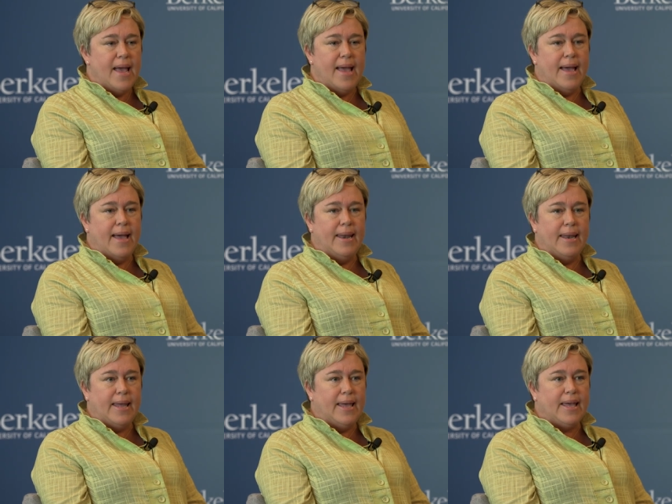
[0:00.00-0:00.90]

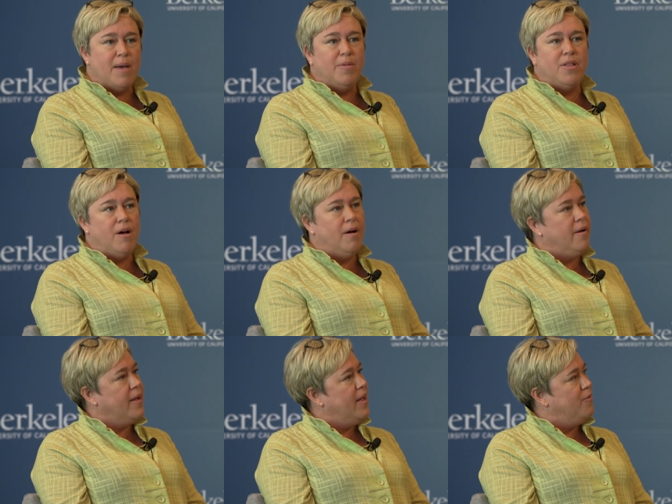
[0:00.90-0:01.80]
And he came
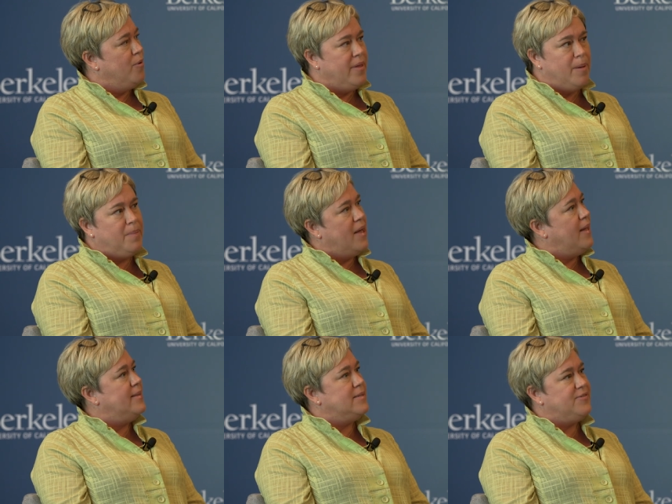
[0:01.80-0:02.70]
along and really
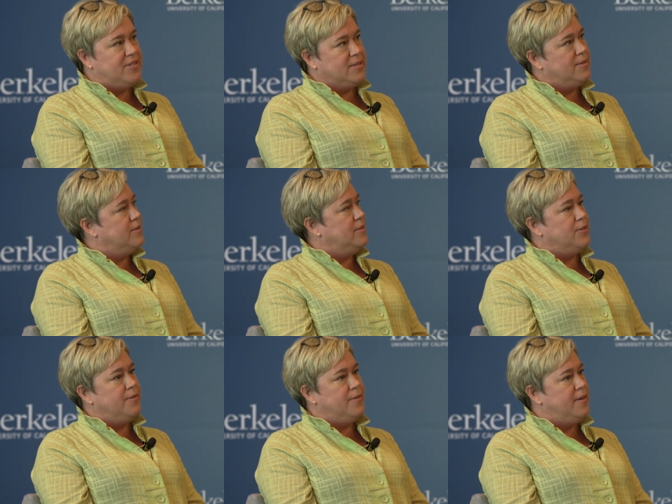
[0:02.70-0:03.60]
applied this fiscal
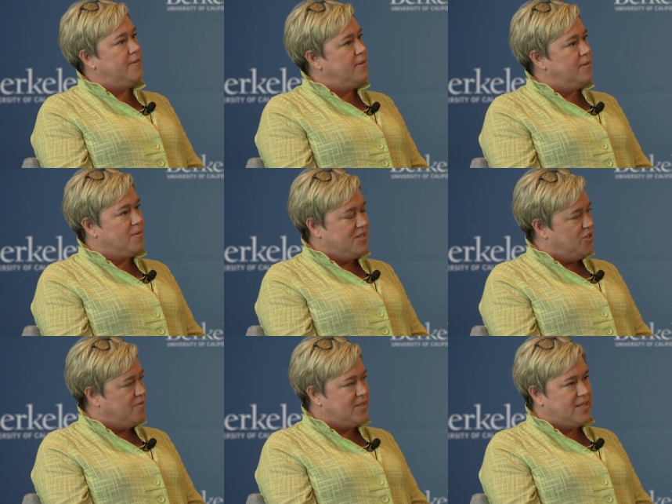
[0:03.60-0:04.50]
conservative,
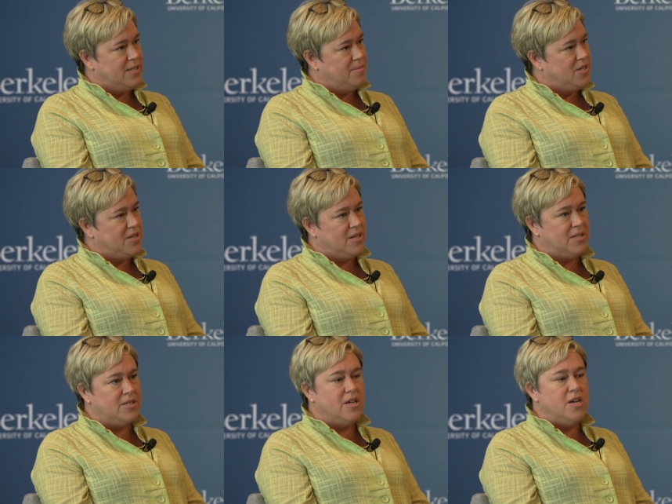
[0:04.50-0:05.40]
conservatism to
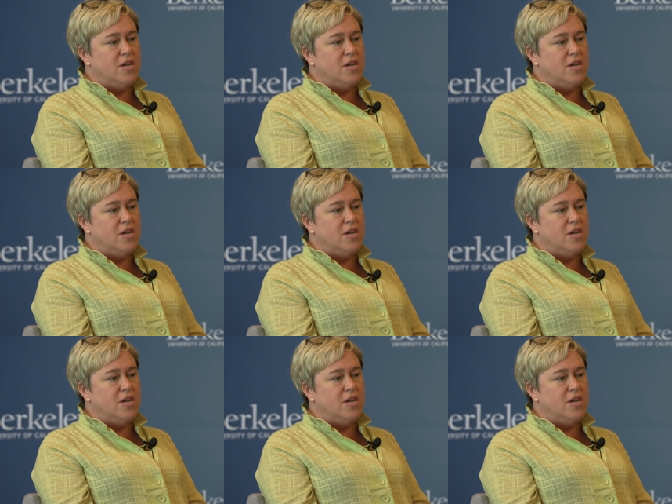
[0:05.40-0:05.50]
his